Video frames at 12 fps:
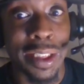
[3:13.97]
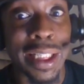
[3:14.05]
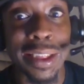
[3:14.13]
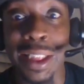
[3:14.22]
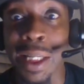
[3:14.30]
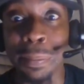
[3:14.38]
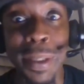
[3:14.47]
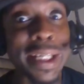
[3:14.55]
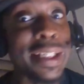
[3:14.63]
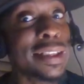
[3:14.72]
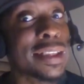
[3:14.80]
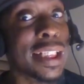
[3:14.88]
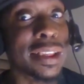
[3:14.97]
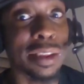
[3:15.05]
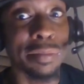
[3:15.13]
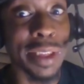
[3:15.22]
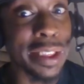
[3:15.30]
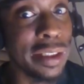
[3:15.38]
Because they paying
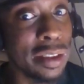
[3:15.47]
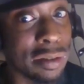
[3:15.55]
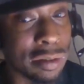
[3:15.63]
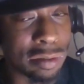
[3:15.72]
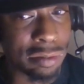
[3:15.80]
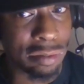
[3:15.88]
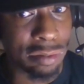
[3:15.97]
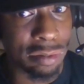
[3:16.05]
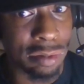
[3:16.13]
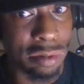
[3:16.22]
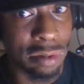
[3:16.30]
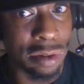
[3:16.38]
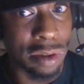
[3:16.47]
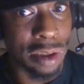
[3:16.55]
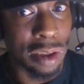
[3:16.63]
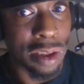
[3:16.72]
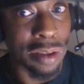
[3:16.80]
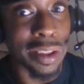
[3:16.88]
Taysom Hill
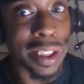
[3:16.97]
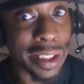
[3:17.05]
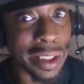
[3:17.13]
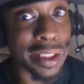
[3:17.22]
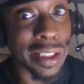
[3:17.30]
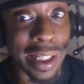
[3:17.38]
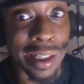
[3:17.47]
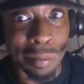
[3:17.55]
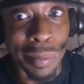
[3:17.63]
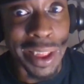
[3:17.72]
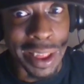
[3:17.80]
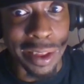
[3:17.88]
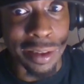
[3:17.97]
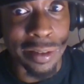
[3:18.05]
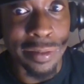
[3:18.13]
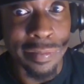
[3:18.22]
like a lot of money.